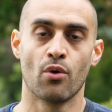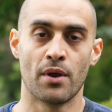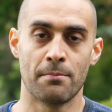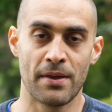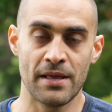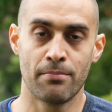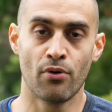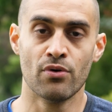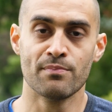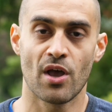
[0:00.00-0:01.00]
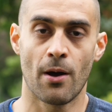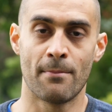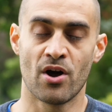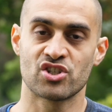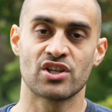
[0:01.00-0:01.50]
When people are
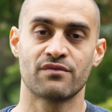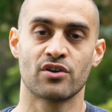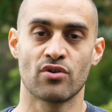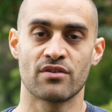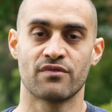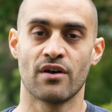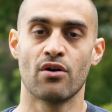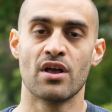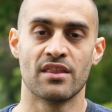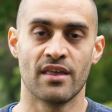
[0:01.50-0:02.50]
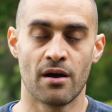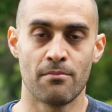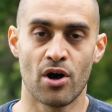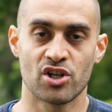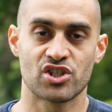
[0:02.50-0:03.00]
marching for Grenfell, they are
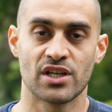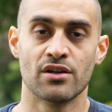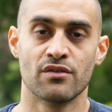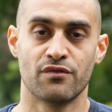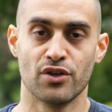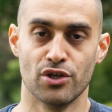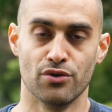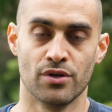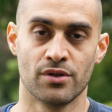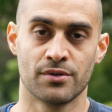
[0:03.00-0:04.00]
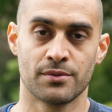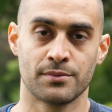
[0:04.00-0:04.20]
marching for you.